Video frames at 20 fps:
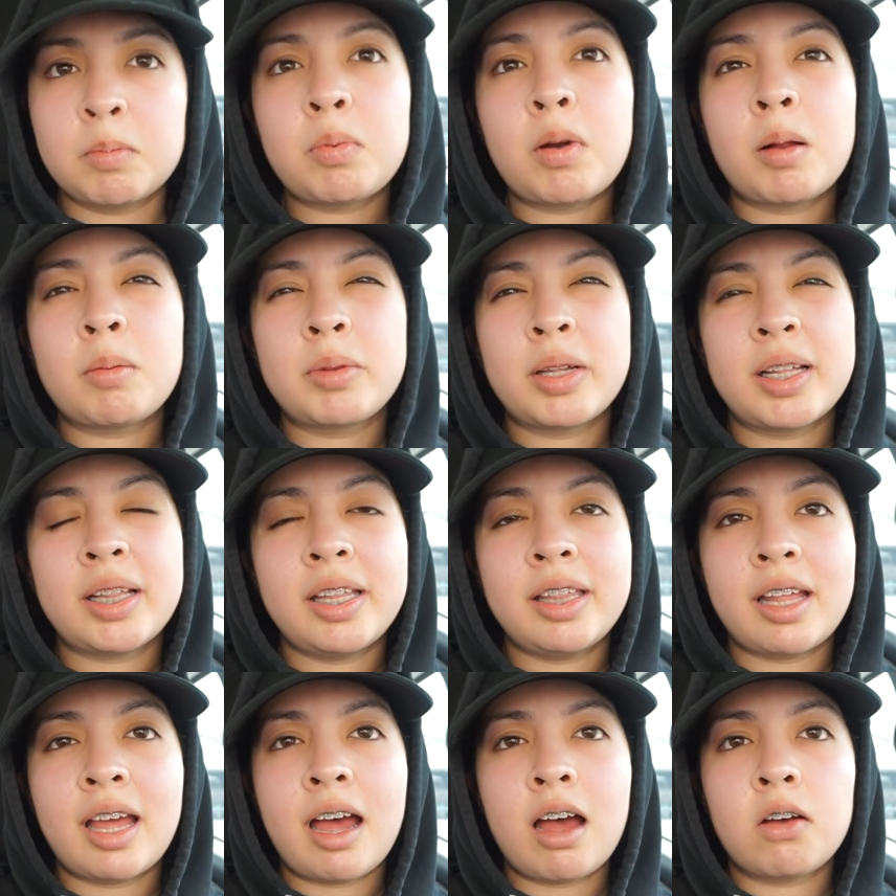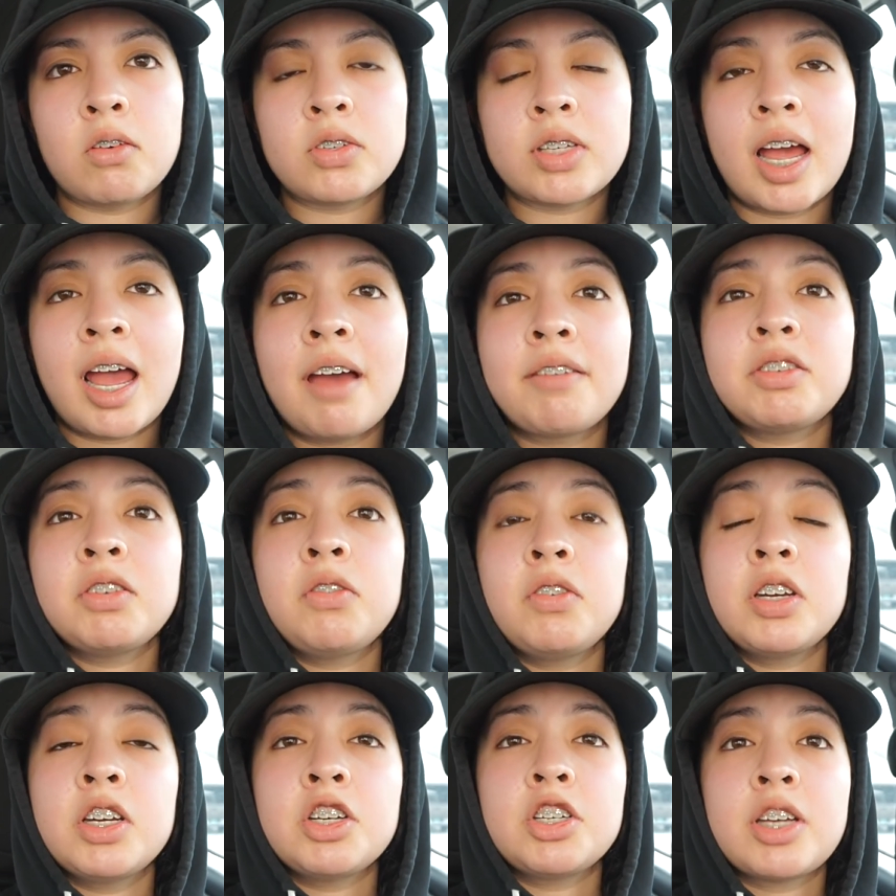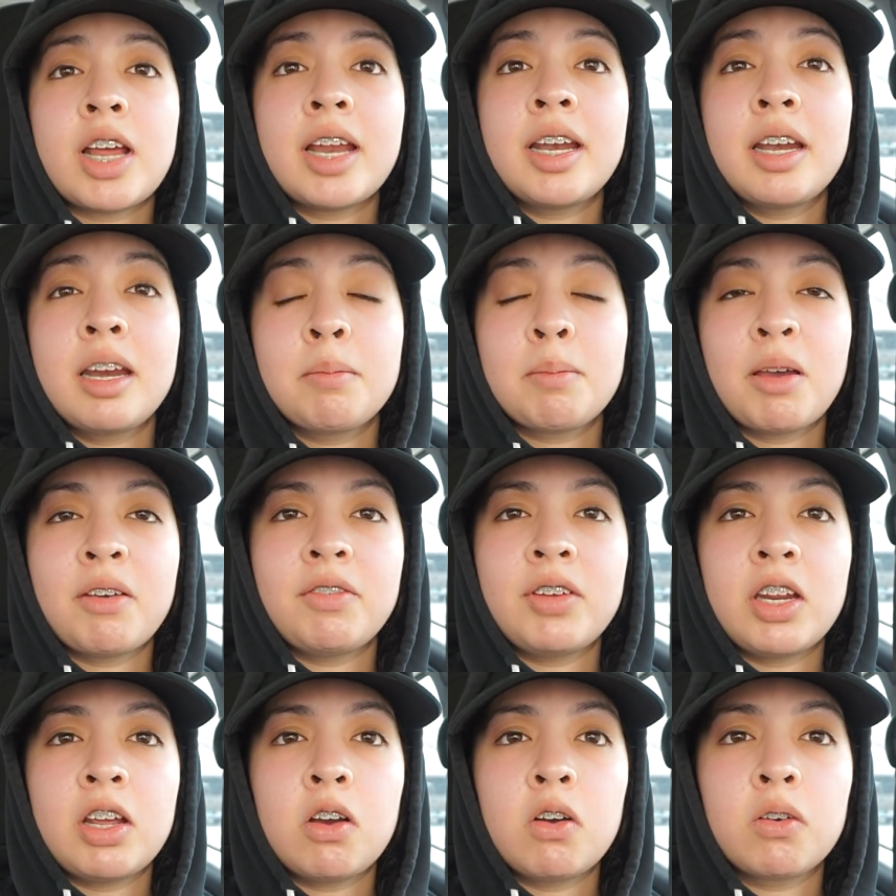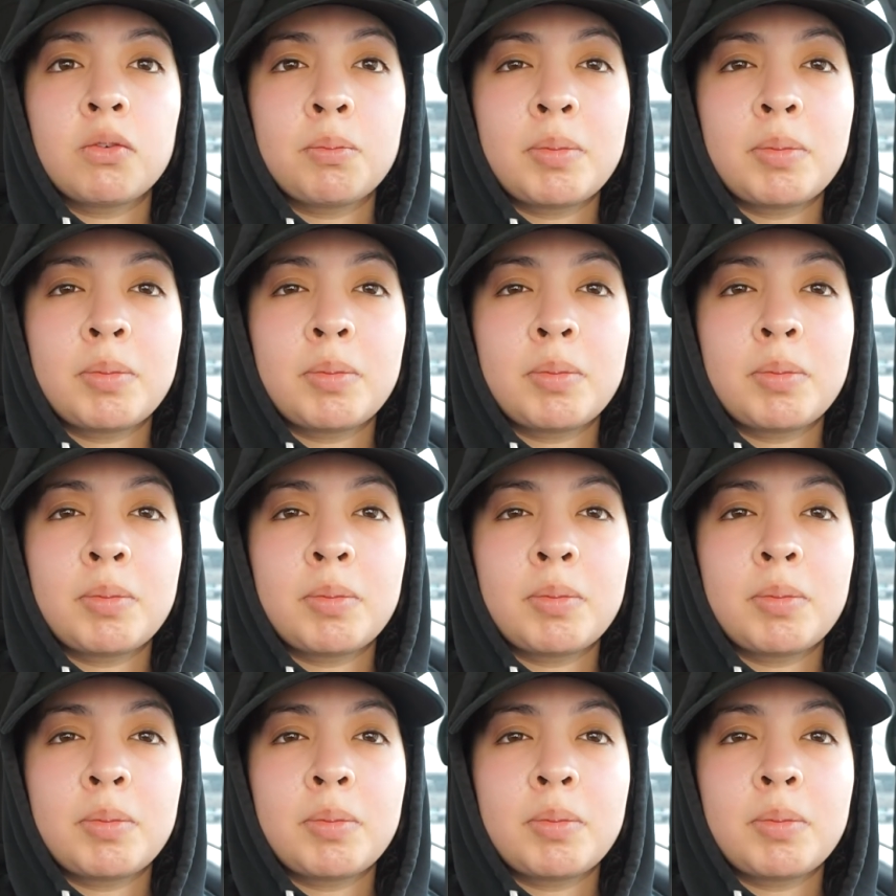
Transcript: Probably clean the house. I have to finish editing my video